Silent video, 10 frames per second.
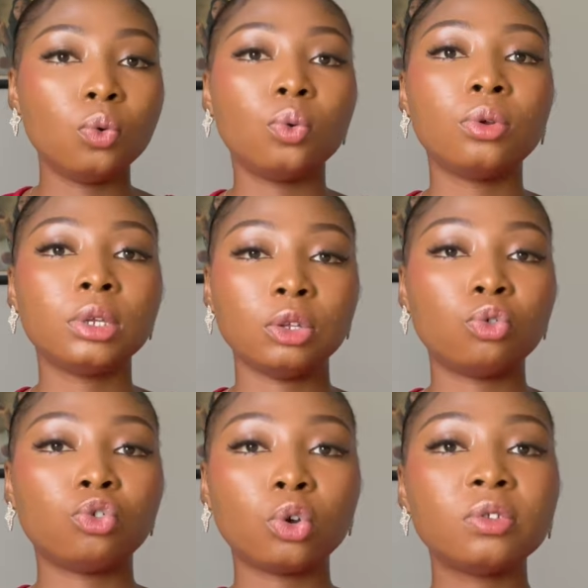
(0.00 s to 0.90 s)
No, it
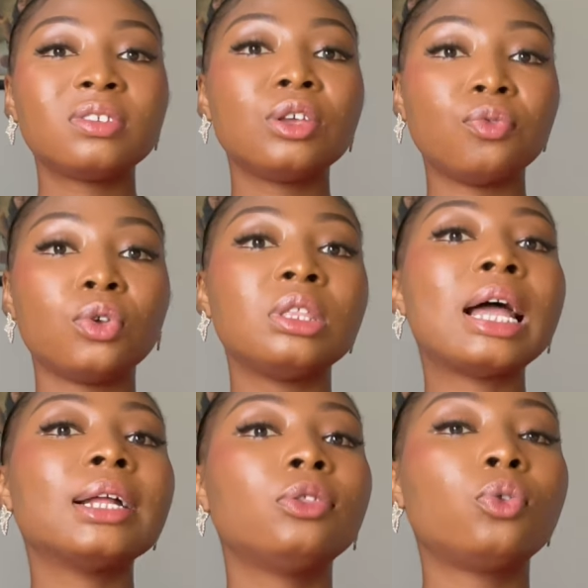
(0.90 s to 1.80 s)
will just give you
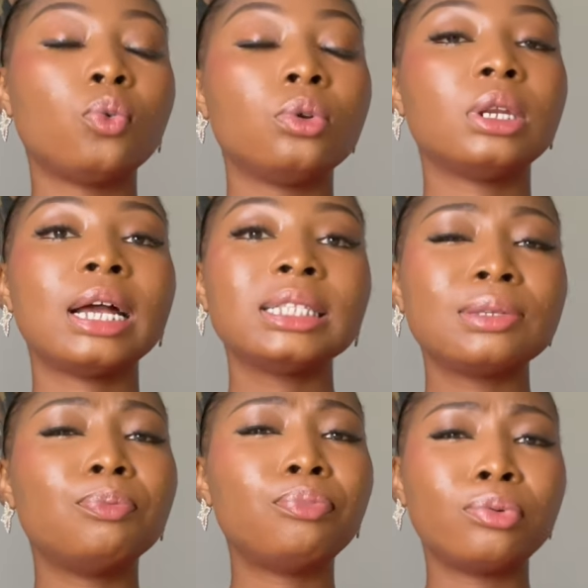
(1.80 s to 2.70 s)
that tone,
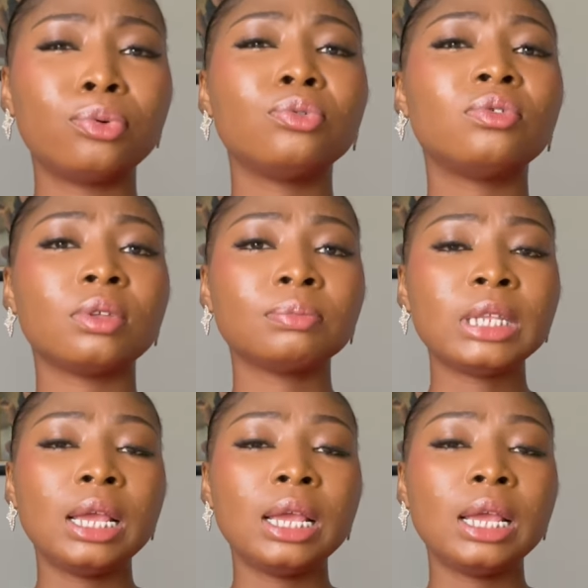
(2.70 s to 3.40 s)
that bronze